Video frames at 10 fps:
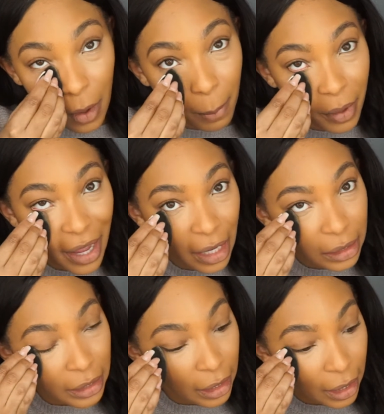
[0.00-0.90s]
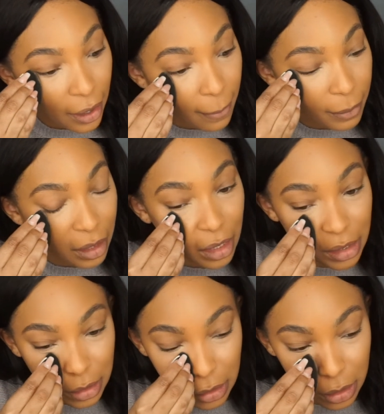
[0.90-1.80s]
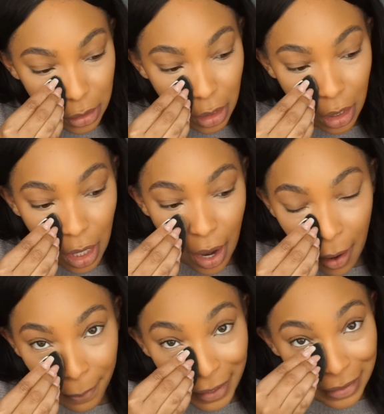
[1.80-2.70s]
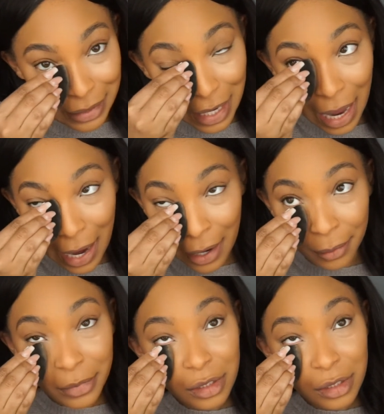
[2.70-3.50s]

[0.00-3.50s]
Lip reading: but I can't because I'm being timed.